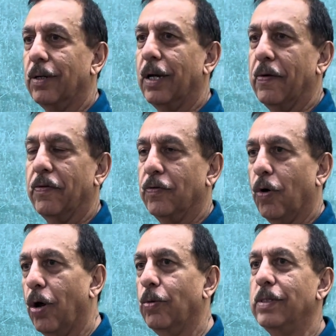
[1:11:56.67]
If you
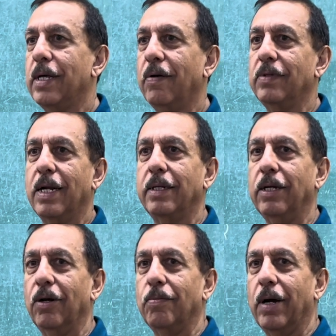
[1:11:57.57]
always have that in
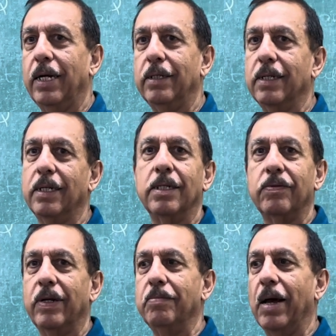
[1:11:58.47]
your mind, then it's
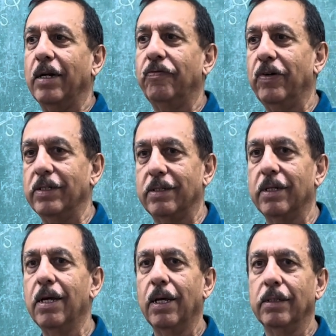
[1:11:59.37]
very manifest
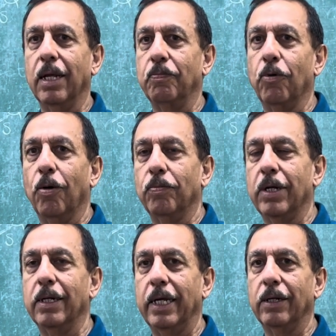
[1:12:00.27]
that prompt
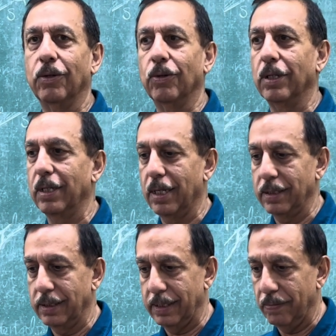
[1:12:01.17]
and achronal are the same